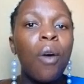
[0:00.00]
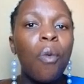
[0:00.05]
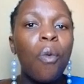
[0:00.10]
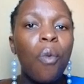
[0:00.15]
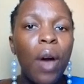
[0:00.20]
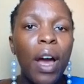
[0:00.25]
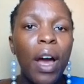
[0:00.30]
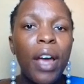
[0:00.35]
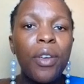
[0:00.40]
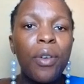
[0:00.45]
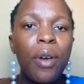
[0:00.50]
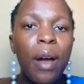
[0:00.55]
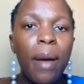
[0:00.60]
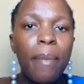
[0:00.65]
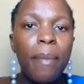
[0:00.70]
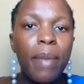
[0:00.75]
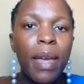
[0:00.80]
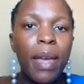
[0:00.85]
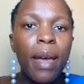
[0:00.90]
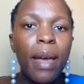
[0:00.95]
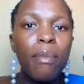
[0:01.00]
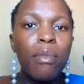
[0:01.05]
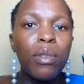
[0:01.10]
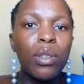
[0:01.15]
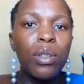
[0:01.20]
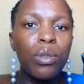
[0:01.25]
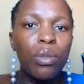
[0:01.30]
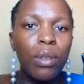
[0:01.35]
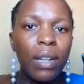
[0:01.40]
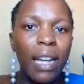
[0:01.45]
where you can be able
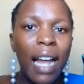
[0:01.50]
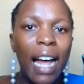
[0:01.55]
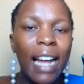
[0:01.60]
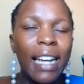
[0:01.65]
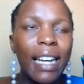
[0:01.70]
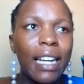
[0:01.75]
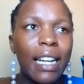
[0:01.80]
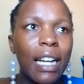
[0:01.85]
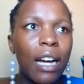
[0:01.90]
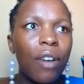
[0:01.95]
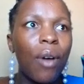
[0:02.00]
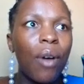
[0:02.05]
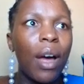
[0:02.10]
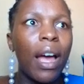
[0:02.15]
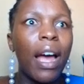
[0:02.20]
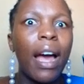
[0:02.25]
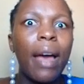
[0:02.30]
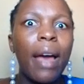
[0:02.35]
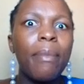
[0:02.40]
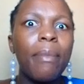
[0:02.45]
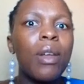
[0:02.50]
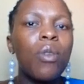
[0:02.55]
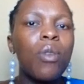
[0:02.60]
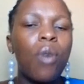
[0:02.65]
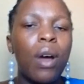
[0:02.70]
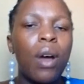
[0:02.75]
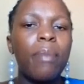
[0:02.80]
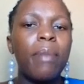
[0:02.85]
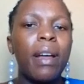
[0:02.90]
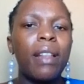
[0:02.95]
to learn and acquire. I mean,
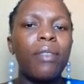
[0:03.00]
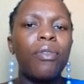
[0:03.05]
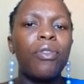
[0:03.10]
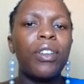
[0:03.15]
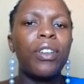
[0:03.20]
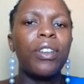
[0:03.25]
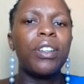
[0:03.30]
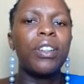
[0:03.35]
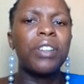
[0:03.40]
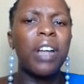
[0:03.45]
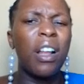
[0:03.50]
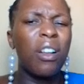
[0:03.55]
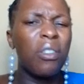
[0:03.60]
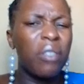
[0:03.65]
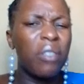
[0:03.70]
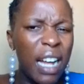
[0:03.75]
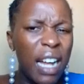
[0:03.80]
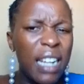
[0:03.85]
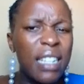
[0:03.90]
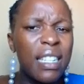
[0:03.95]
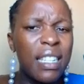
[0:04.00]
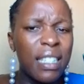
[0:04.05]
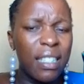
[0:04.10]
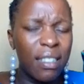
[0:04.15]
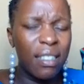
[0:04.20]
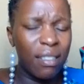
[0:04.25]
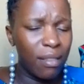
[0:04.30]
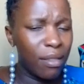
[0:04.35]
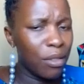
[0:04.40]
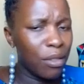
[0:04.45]
1 month free trial, that's
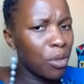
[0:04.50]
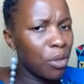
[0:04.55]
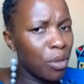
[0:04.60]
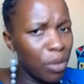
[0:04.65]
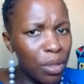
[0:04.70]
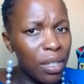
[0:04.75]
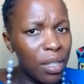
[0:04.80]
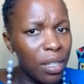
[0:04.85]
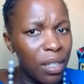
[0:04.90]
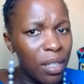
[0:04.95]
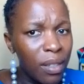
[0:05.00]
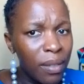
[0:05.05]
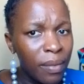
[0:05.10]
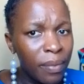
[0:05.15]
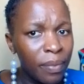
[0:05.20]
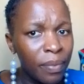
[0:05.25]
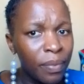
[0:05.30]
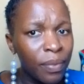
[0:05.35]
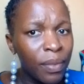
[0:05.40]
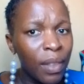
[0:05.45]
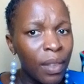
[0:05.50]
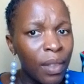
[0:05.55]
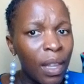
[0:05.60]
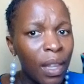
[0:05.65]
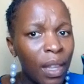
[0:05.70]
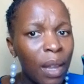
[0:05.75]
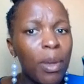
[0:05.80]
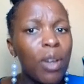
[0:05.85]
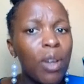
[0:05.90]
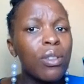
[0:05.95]
good,
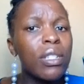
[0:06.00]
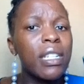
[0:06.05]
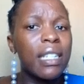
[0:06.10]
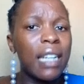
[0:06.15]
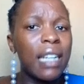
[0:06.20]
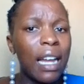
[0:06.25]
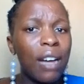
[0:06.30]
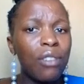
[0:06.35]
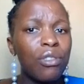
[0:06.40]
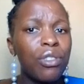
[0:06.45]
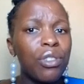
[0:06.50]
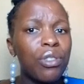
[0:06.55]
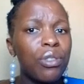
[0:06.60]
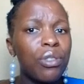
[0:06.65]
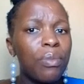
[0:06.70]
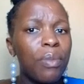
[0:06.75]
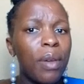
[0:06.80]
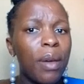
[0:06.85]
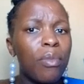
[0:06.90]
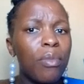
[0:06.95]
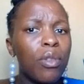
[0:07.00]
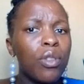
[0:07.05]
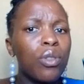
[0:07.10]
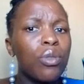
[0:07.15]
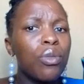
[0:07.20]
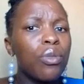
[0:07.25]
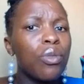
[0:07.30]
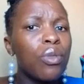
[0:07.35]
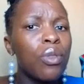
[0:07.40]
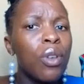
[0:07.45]
because it allows you to be able
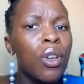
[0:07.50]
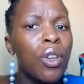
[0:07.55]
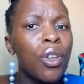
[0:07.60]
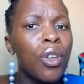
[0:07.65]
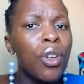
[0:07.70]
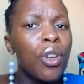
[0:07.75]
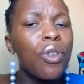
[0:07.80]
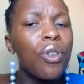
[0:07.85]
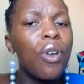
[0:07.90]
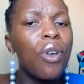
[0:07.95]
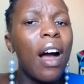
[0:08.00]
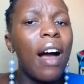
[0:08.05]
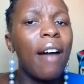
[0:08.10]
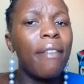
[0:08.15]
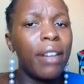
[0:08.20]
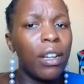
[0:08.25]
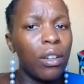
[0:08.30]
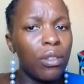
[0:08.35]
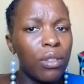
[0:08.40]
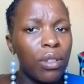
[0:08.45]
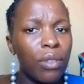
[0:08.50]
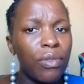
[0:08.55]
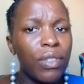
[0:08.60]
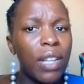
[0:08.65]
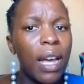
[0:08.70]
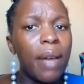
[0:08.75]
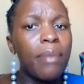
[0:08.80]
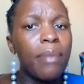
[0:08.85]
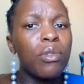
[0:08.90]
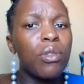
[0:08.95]
to, have a lot of
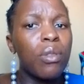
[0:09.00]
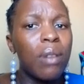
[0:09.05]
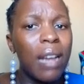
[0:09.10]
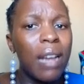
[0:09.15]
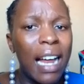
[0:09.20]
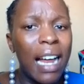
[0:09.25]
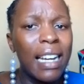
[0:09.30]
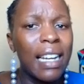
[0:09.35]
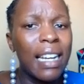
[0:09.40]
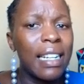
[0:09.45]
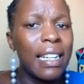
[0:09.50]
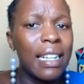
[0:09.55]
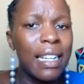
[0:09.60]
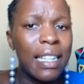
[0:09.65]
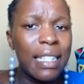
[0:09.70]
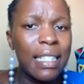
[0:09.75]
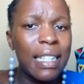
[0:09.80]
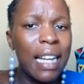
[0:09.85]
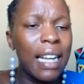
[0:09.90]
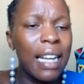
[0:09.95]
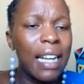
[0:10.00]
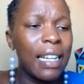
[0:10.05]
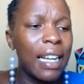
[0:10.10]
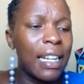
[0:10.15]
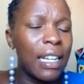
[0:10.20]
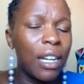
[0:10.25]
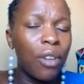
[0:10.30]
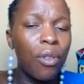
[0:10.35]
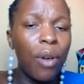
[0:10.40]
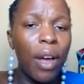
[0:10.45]
time to learn and understand
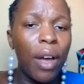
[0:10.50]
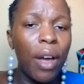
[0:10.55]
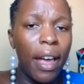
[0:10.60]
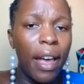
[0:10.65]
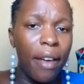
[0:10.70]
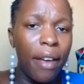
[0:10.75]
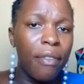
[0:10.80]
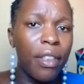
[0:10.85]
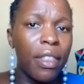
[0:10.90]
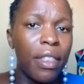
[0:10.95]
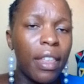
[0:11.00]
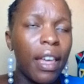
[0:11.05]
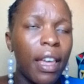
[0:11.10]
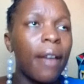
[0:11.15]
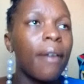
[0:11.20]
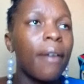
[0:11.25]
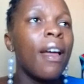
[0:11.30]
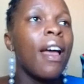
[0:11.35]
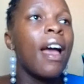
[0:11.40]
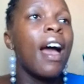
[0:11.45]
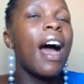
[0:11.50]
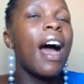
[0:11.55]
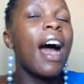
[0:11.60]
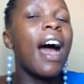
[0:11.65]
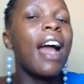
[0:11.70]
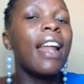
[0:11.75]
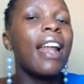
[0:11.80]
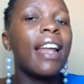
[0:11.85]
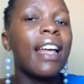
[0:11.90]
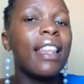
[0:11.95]
and acquire everything.
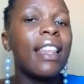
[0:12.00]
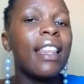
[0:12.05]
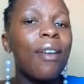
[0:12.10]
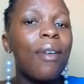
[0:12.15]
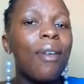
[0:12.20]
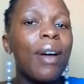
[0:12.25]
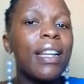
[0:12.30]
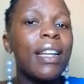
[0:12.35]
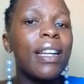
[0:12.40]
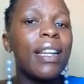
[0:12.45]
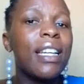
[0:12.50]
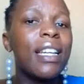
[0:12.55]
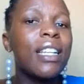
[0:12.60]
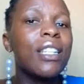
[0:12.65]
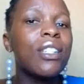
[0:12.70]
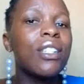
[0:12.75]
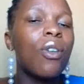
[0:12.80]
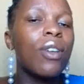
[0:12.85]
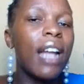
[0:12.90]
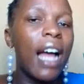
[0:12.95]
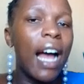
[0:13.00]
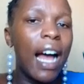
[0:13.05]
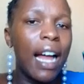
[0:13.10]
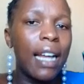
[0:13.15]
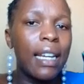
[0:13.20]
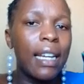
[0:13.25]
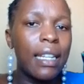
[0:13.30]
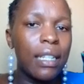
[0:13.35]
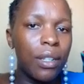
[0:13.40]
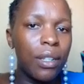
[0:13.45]
Another one is on
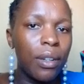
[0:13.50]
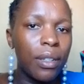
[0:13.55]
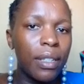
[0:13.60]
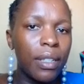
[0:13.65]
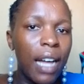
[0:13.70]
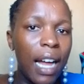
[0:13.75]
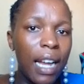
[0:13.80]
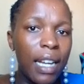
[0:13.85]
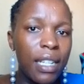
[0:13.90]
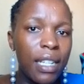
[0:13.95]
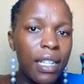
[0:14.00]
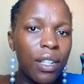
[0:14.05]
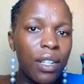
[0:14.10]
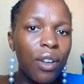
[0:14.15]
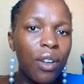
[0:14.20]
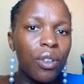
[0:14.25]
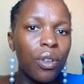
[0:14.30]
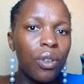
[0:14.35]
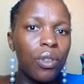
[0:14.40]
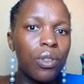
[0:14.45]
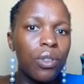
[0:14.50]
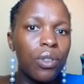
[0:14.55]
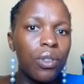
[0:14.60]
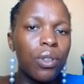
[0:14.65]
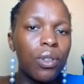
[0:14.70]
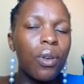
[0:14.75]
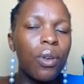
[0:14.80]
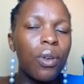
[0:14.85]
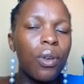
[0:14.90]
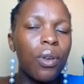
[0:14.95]
ALISON. ALISON
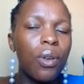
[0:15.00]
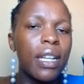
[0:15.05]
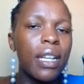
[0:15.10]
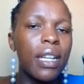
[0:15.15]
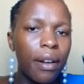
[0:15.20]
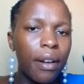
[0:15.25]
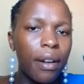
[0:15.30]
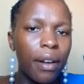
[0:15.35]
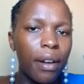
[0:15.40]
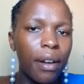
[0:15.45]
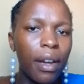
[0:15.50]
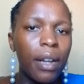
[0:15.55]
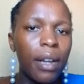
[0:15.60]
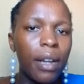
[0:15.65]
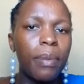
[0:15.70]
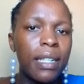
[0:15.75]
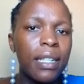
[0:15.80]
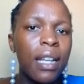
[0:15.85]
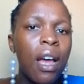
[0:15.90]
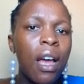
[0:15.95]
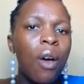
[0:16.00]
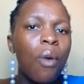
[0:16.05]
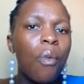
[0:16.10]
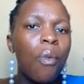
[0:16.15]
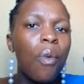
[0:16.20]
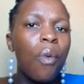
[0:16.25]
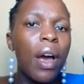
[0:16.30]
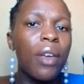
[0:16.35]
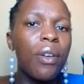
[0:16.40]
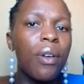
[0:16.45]
also is a great place
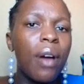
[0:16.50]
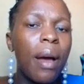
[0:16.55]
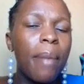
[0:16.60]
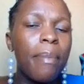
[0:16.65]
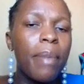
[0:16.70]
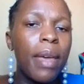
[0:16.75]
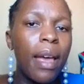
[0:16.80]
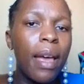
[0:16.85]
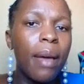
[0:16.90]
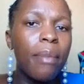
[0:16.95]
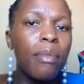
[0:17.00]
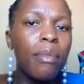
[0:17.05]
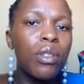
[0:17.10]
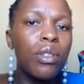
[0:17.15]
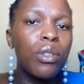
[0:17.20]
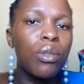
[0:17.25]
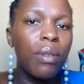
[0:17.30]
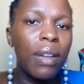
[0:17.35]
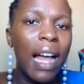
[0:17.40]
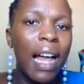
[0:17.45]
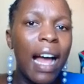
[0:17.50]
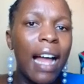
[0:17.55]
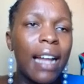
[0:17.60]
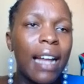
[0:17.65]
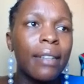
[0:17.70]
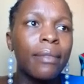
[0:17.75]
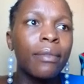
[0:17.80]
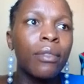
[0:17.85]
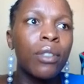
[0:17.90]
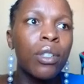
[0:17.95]
where you can be able to
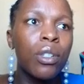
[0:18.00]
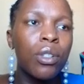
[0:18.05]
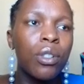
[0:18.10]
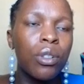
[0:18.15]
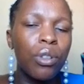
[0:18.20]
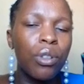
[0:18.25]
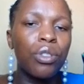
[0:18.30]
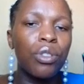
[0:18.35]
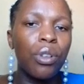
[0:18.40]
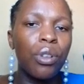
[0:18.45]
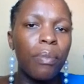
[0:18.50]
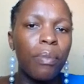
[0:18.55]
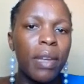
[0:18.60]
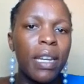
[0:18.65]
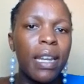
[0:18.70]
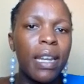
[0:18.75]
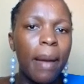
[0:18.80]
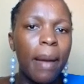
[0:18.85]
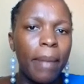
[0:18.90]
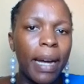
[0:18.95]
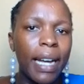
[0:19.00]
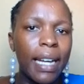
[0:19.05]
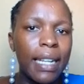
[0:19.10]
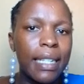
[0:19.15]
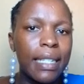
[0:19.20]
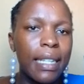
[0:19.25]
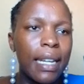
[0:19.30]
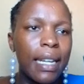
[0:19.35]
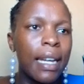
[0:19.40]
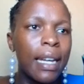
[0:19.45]
learn social media
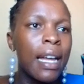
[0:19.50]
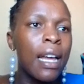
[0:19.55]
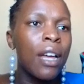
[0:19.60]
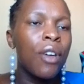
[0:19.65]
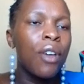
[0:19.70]
marketing.